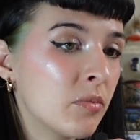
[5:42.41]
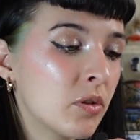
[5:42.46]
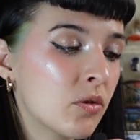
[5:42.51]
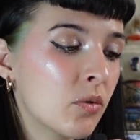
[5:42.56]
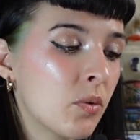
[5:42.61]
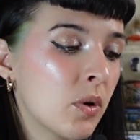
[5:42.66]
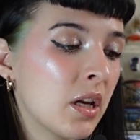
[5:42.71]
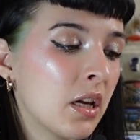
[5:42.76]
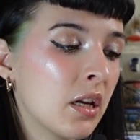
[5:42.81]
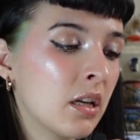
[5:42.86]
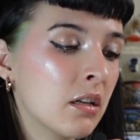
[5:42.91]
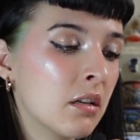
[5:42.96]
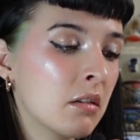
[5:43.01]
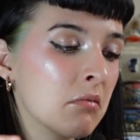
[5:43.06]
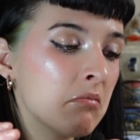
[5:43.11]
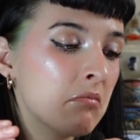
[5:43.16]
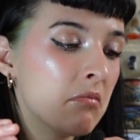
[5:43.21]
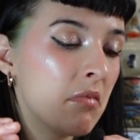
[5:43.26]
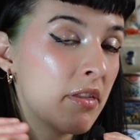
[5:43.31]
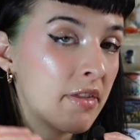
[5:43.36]
between
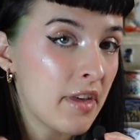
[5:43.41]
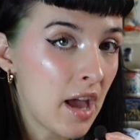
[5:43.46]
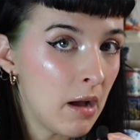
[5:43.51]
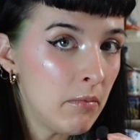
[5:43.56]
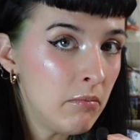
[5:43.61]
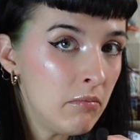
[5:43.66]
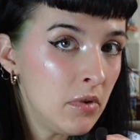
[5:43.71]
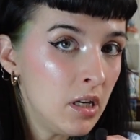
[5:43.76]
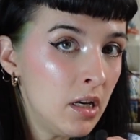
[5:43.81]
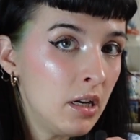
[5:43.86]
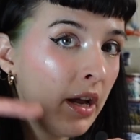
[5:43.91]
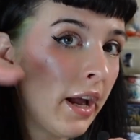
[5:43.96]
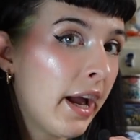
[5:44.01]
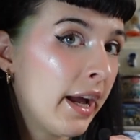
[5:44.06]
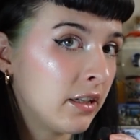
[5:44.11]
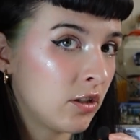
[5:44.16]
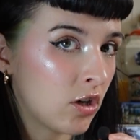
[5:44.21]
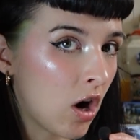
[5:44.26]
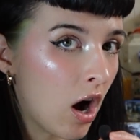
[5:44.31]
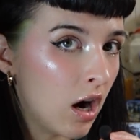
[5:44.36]
them
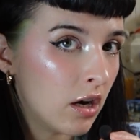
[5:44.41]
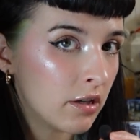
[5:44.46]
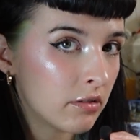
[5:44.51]
and God.